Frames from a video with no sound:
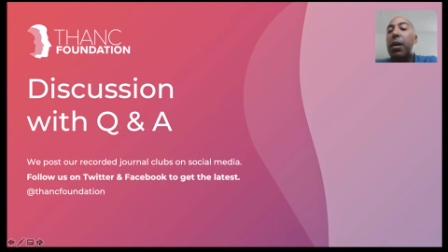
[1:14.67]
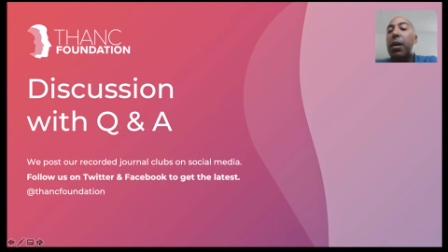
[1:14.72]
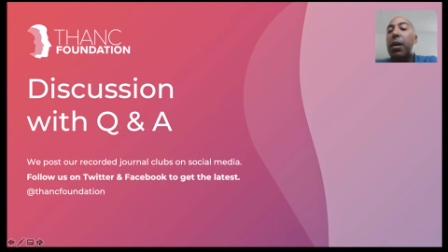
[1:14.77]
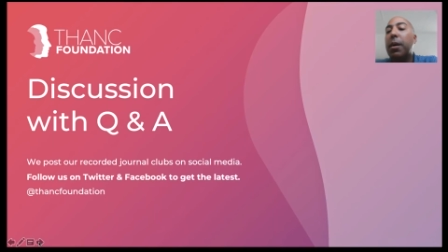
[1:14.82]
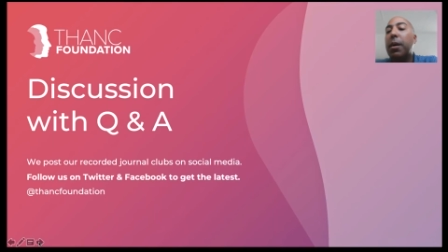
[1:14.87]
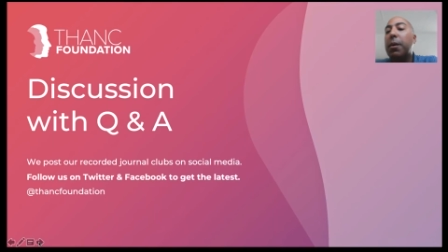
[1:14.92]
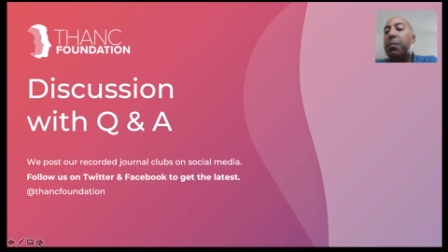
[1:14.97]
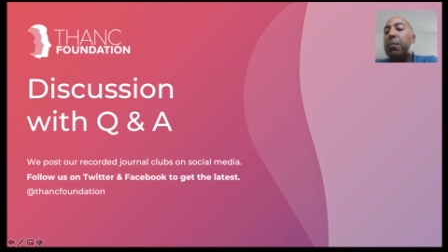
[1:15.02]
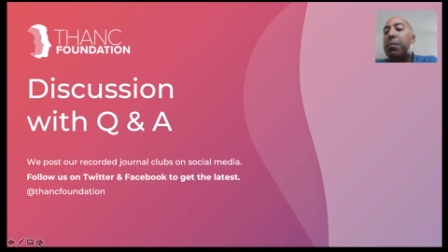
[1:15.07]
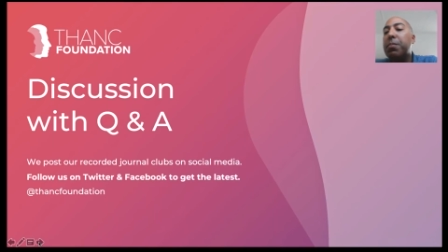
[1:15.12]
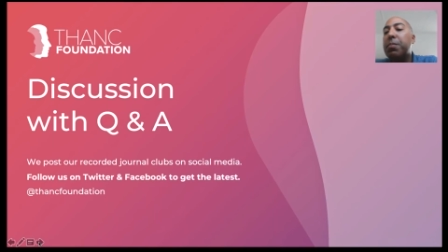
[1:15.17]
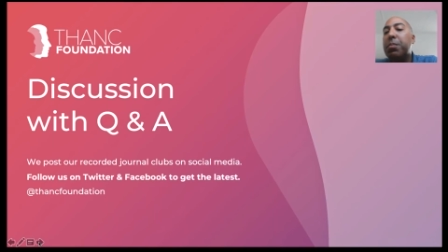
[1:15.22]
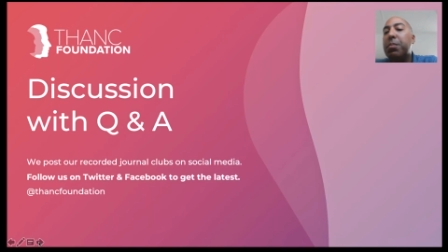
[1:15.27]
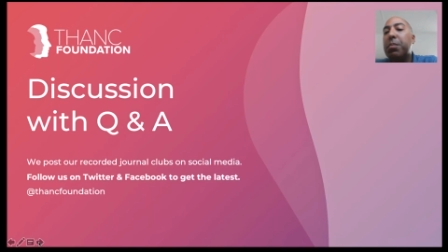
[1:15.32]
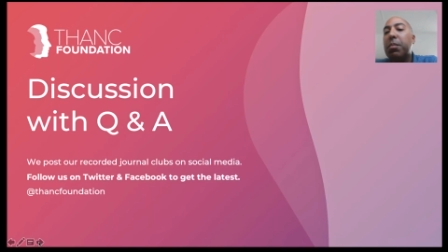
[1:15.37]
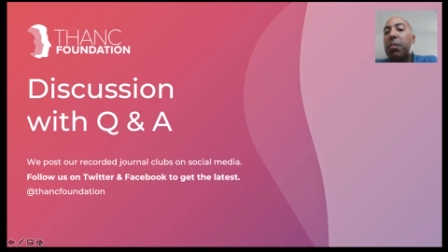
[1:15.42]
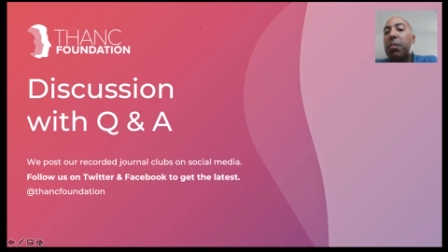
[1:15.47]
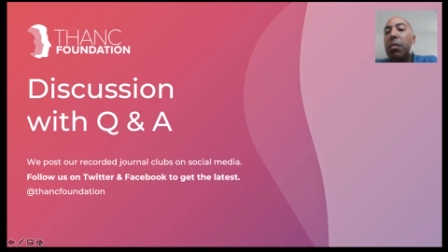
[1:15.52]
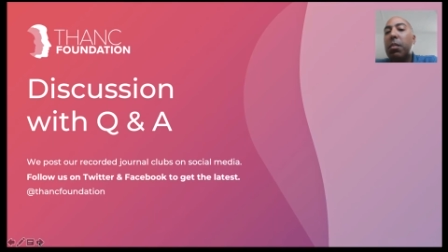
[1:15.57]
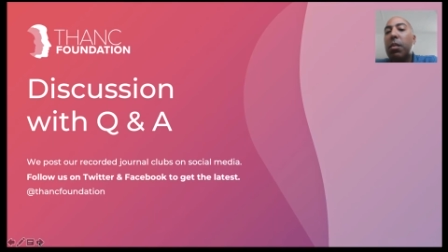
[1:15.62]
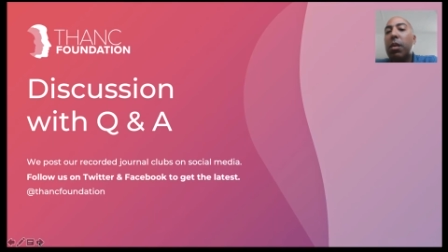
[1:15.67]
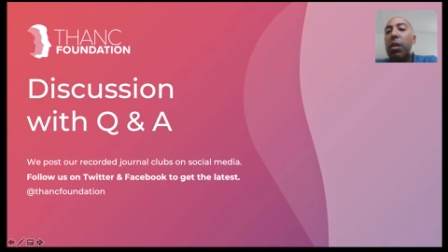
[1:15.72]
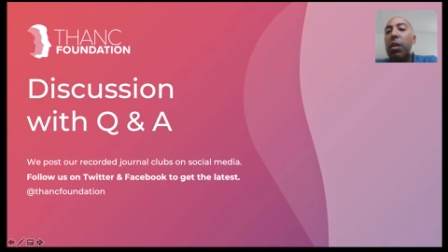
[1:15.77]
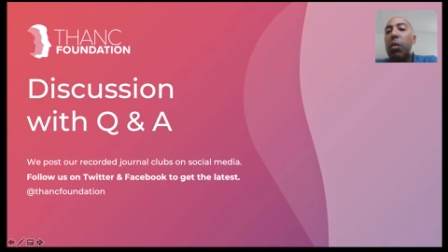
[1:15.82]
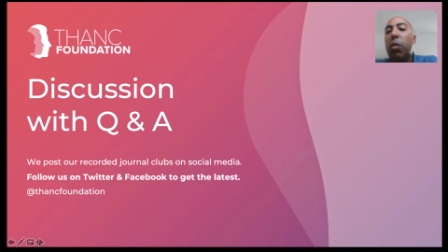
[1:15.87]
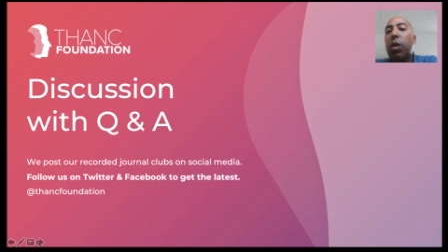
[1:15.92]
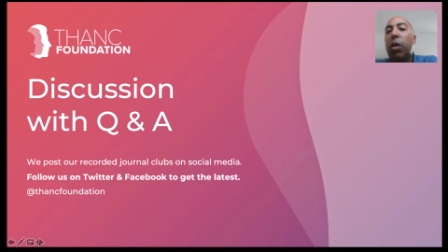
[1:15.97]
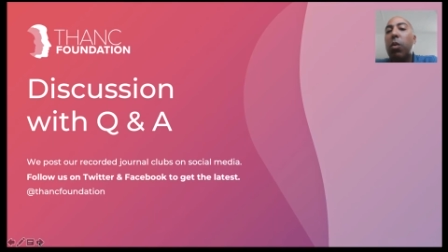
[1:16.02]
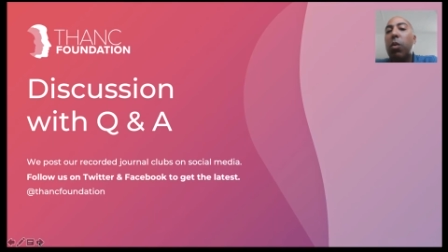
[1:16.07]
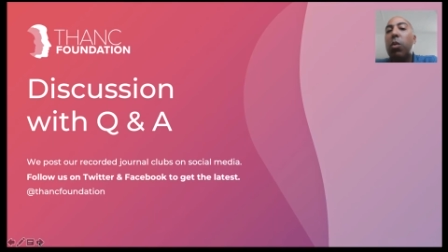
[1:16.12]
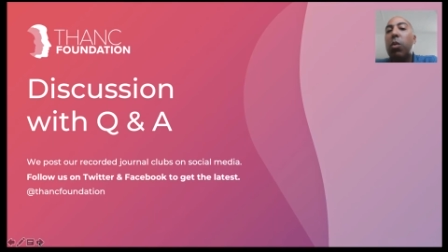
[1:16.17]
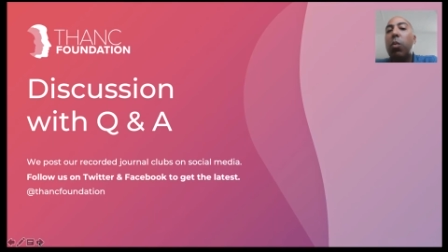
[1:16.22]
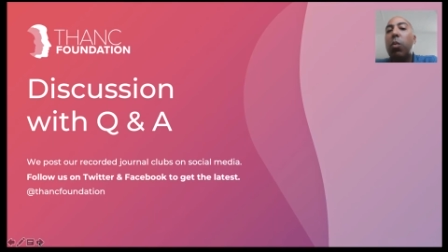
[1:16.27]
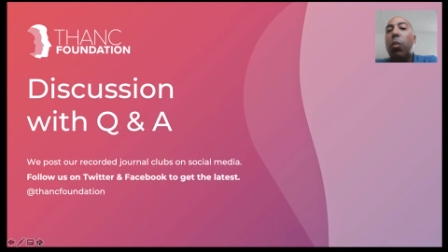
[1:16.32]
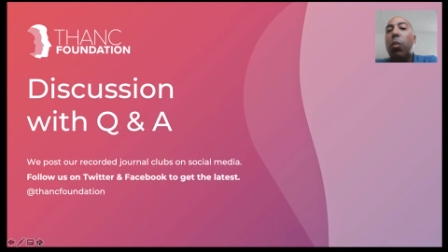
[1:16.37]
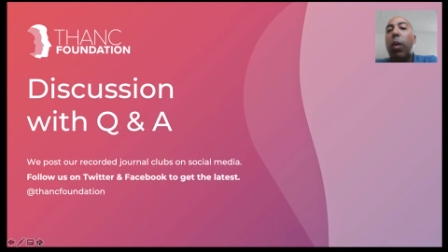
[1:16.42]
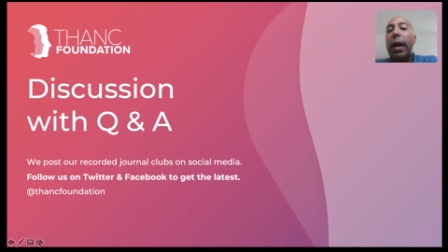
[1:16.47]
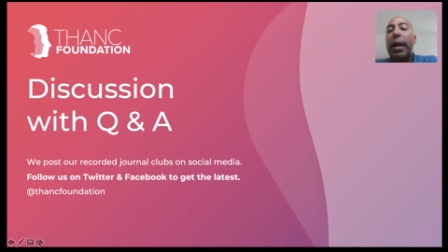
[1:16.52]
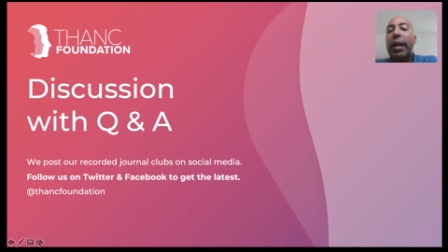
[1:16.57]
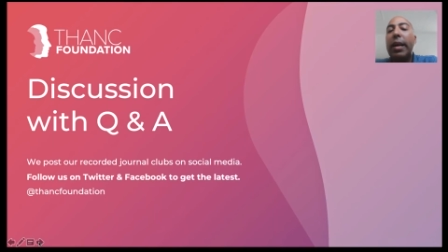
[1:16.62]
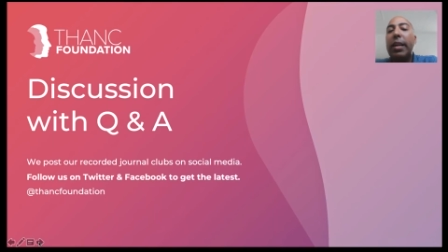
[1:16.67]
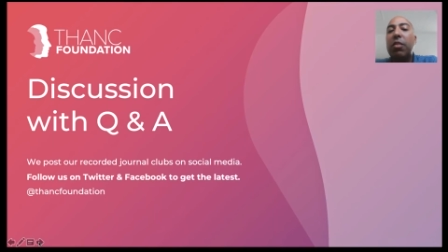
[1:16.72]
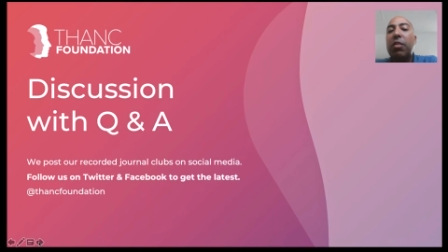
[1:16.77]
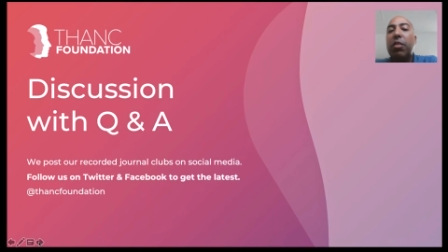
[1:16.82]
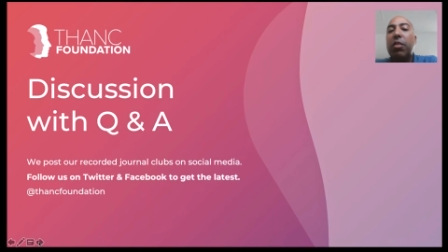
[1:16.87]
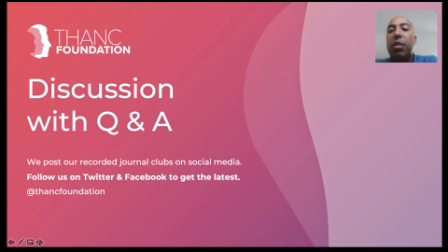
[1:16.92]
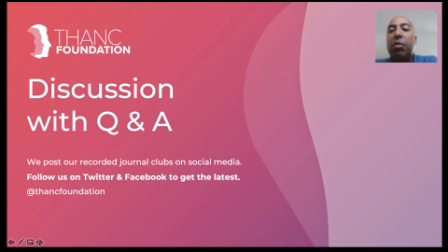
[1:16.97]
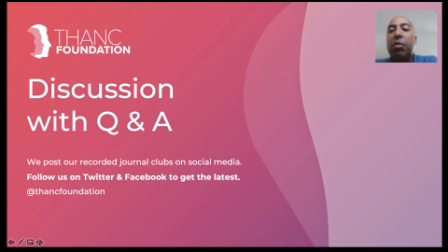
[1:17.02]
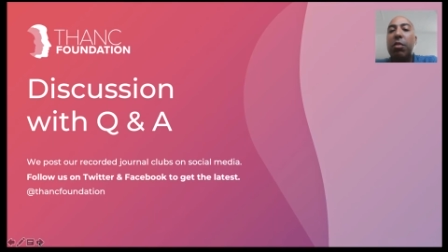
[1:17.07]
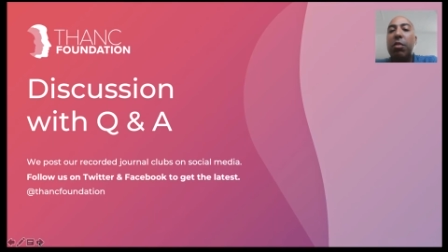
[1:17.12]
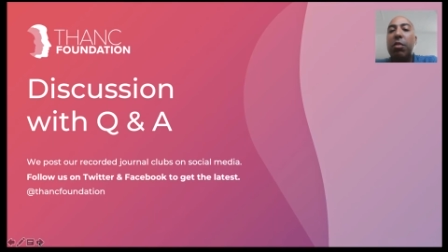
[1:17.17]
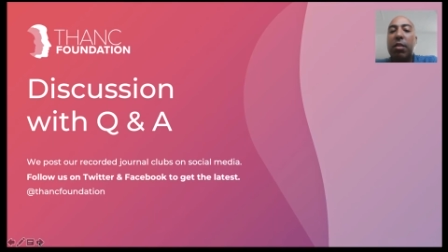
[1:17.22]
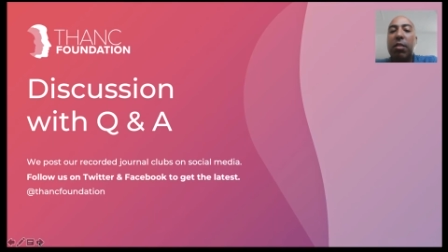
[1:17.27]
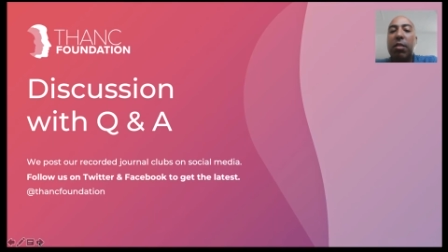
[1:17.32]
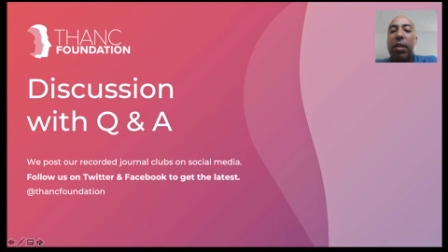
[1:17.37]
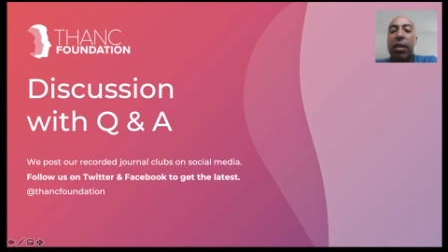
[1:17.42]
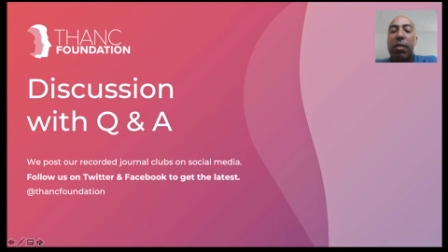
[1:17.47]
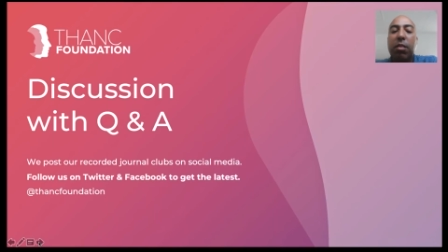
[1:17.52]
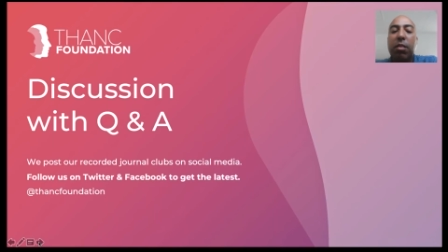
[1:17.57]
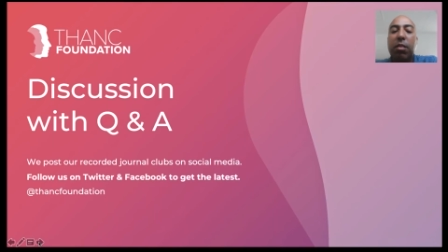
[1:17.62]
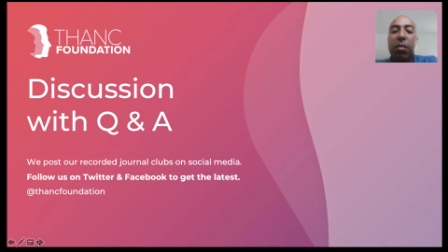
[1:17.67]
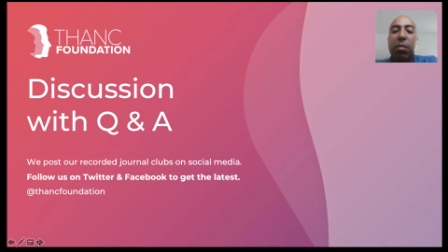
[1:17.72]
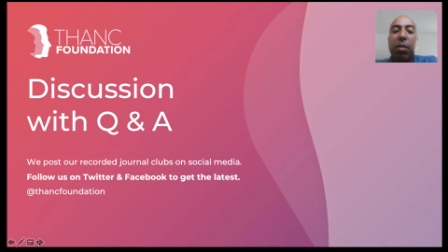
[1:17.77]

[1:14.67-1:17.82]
um, well, why the difference exists,